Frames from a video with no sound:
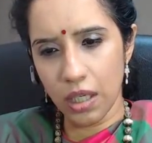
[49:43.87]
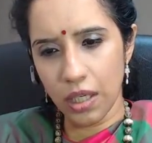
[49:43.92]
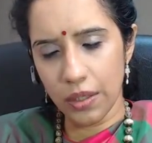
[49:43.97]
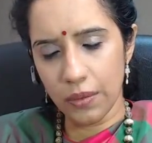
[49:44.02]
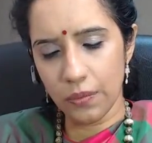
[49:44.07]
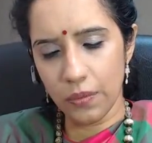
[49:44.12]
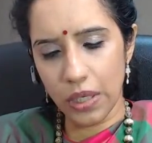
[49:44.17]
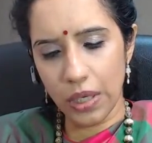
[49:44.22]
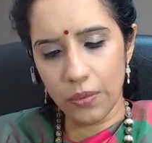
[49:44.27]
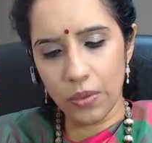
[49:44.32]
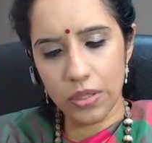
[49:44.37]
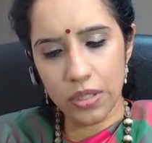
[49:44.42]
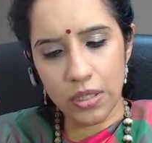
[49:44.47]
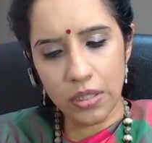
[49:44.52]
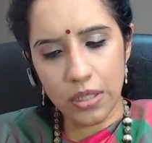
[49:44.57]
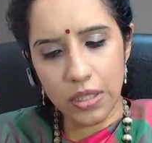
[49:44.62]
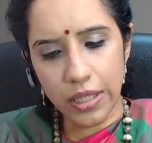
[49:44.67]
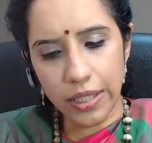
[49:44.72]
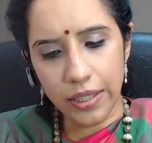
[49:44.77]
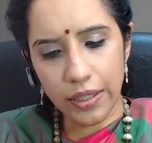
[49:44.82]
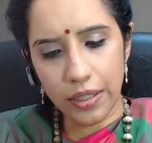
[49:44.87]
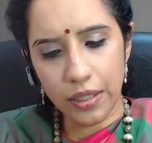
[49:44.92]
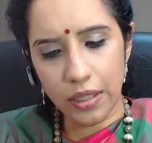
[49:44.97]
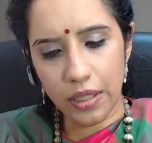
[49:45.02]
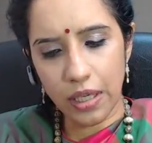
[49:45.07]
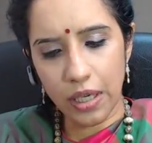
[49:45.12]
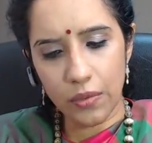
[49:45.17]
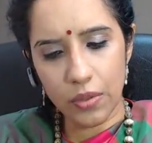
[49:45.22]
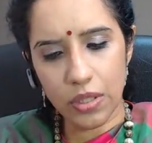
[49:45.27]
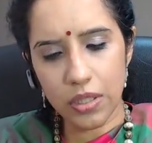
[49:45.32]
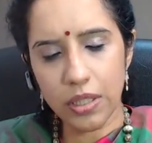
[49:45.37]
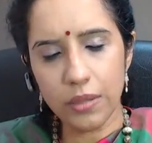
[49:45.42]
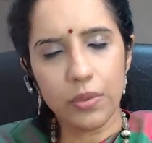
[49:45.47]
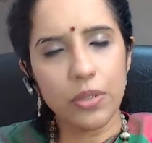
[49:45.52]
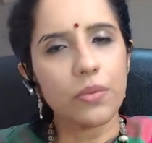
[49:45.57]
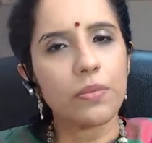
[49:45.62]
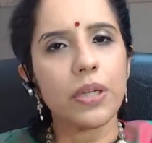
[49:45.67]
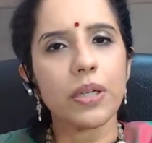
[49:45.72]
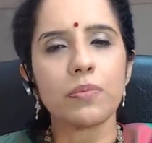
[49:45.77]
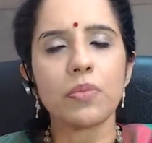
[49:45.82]
I wasn't
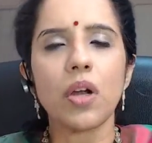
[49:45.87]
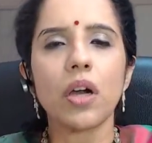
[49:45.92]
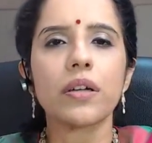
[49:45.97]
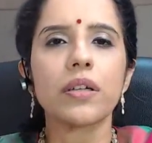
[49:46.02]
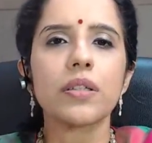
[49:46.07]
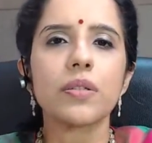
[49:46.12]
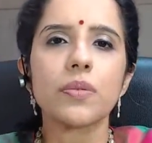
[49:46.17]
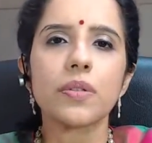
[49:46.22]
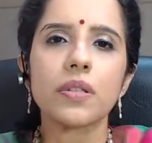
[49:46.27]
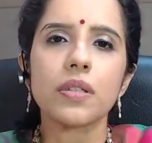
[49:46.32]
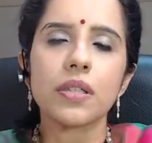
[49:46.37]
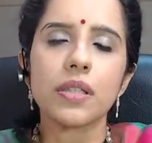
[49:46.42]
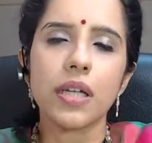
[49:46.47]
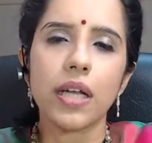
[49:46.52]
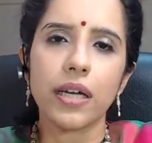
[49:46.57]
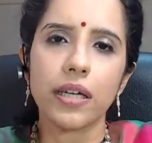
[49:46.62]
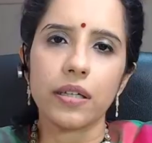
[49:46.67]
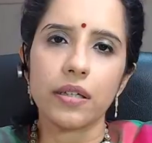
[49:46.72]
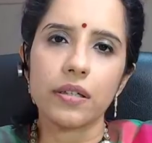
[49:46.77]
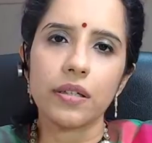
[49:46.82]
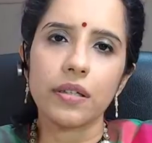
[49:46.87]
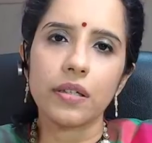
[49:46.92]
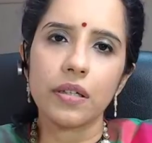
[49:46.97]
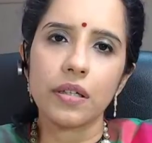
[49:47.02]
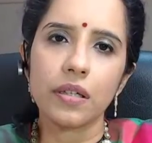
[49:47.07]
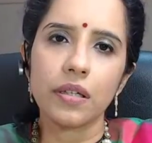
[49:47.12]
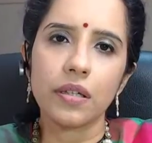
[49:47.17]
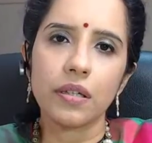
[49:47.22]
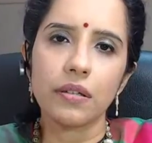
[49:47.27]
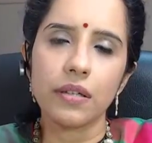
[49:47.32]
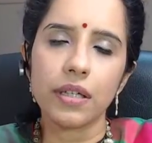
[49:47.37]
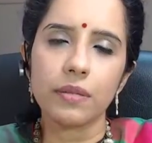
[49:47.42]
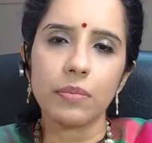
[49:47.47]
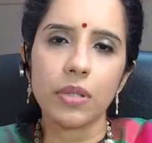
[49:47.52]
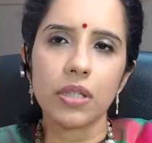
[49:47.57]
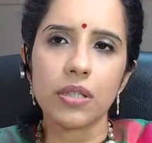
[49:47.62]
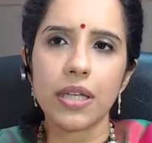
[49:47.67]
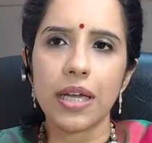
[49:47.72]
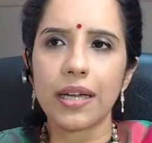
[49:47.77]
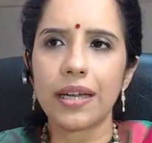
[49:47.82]
able to make progress with this client, right?
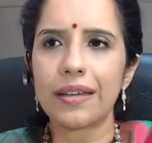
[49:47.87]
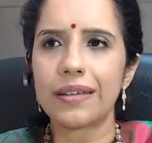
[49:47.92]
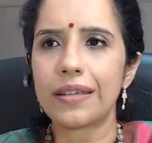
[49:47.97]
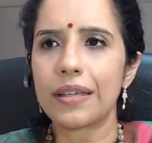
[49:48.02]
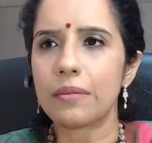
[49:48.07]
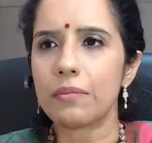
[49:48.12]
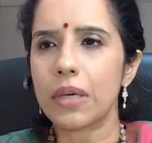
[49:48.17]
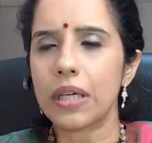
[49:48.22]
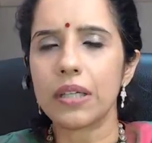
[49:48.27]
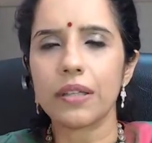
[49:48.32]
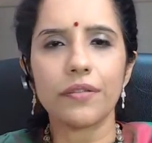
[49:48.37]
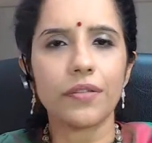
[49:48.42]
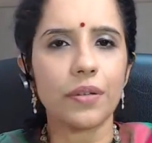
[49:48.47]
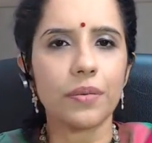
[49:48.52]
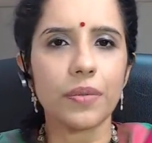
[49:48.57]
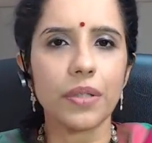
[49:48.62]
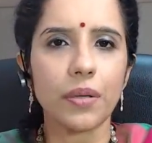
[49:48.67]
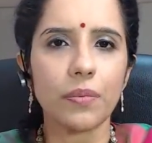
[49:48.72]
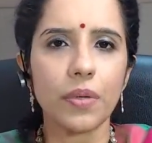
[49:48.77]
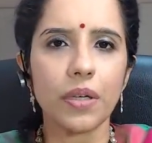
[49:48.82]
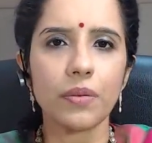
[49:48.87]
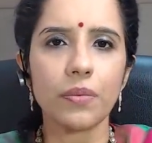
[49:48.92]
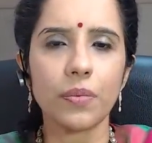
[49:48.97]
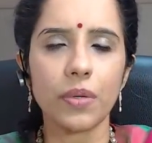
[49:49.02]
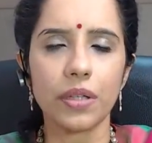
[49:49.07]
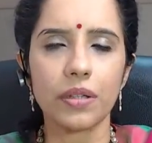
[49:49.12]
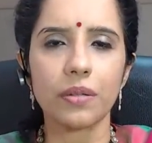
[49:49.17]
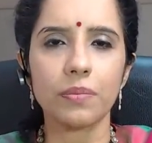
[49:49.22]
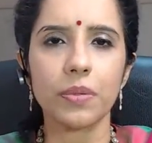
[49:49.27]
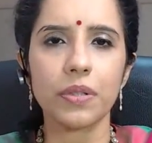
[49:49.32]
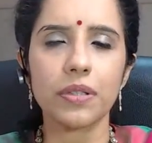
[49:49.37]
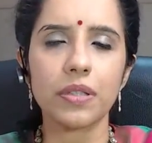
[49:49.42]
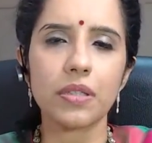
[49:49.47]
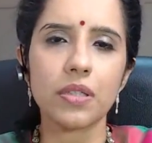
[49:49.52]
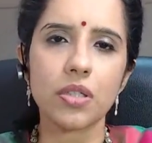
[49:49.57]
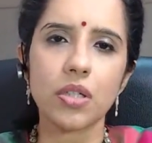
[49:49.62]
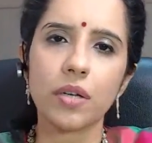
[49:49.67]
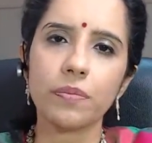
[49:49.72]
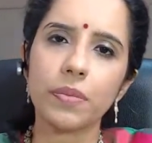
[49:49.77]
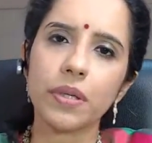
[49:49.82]
Because I can't take money from someone where the person
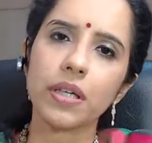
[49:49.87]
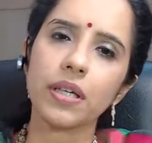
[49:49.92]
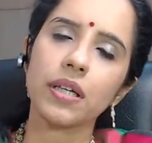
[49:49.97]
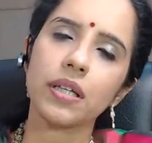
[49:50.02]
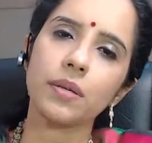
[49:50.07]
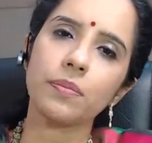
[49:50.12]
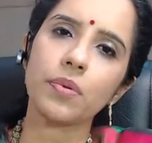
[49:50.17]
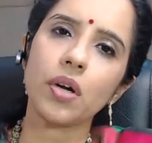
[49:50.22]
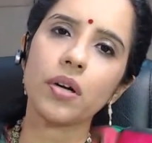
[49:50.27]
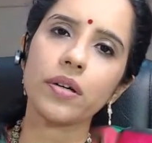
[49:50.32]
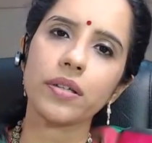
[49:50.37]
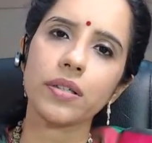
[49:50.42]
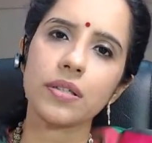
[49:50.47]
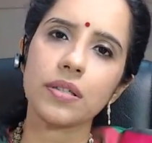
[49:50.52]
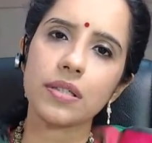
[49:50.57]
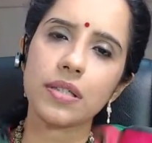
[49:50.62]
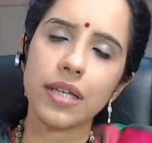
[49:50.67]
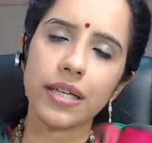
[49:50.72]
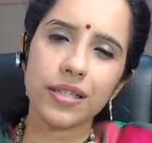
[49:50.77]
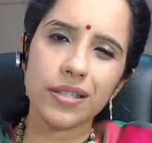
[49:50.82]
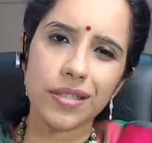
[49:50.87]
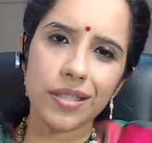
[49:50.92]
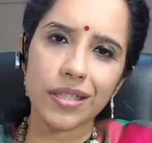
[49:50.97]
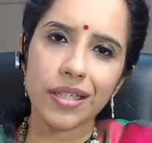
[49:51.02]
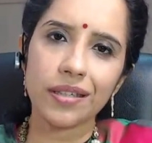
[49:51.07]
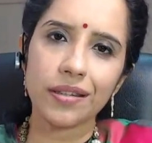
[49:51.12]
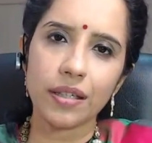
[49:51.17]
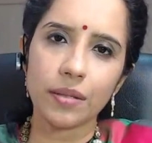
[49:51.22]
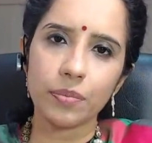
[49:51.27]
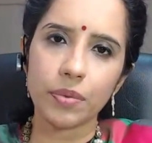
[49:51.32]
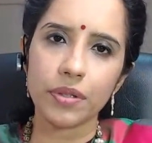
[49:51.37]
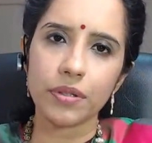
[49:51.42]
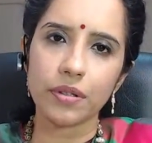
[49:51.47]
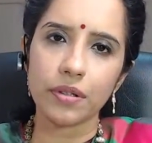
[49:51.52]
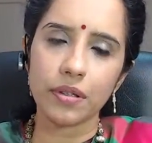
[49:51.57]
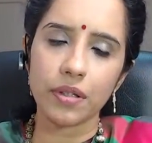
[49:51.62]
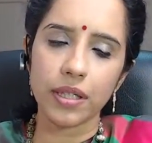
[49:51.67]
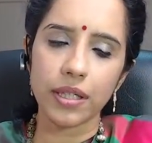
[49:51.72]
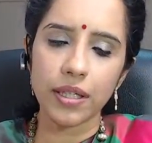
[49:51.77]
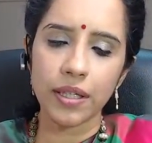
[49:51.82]
is not making any progress. It's like cheating that
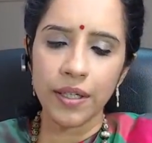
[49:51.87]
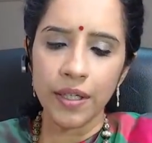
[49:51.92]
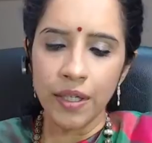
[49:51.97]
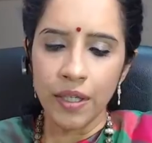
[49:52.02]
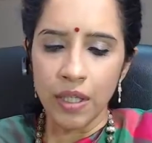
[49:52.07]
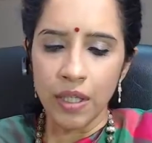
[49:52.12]
person, right?